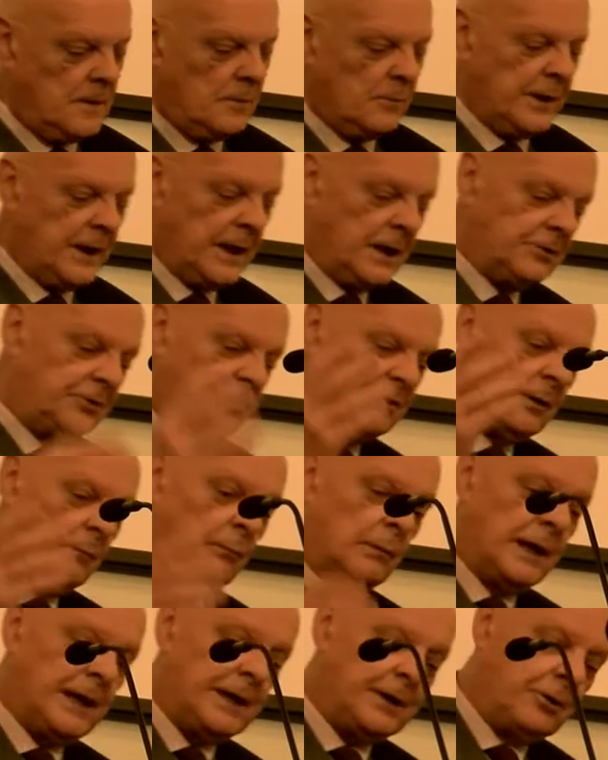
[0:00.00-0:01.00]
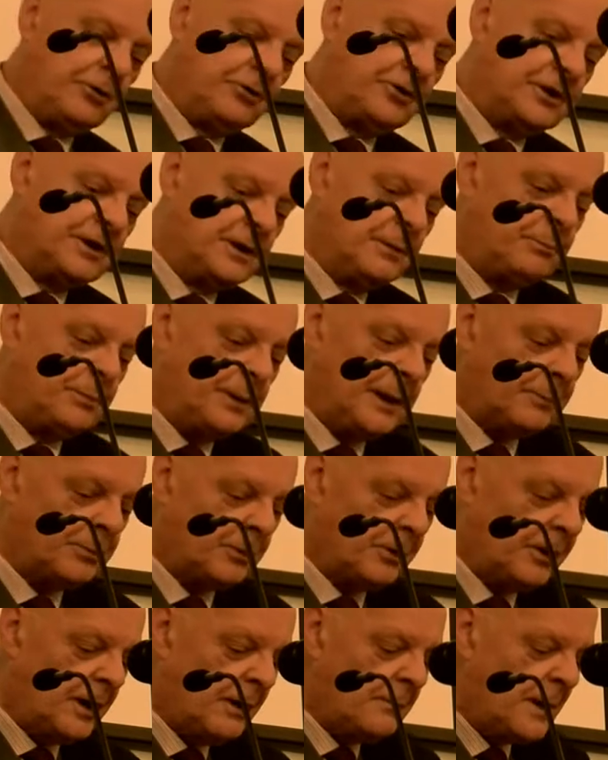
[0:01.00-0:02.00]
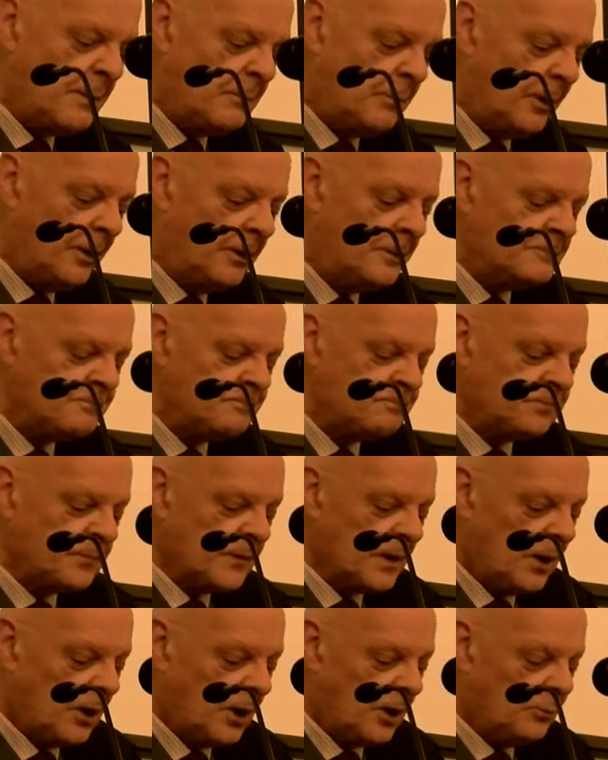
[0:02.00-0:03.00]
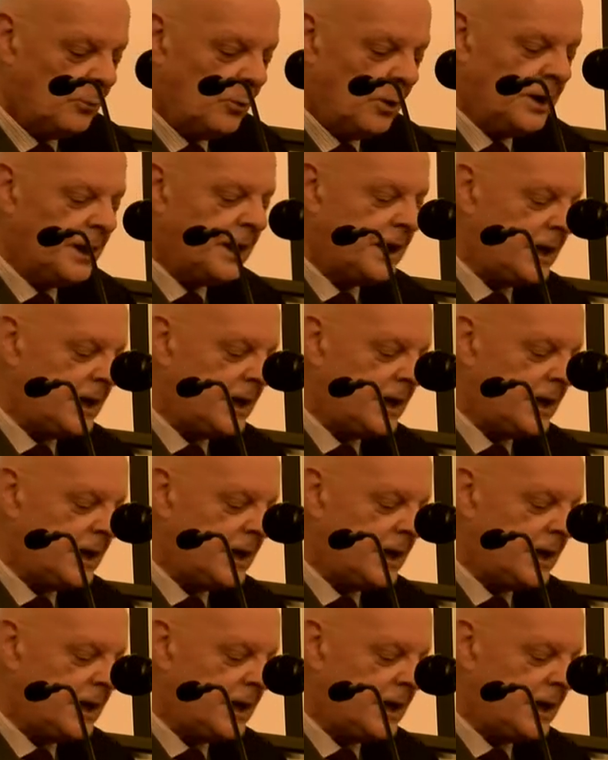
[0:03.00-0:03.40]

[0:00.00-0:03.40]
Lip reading: we had some letters in the paper. I remember on one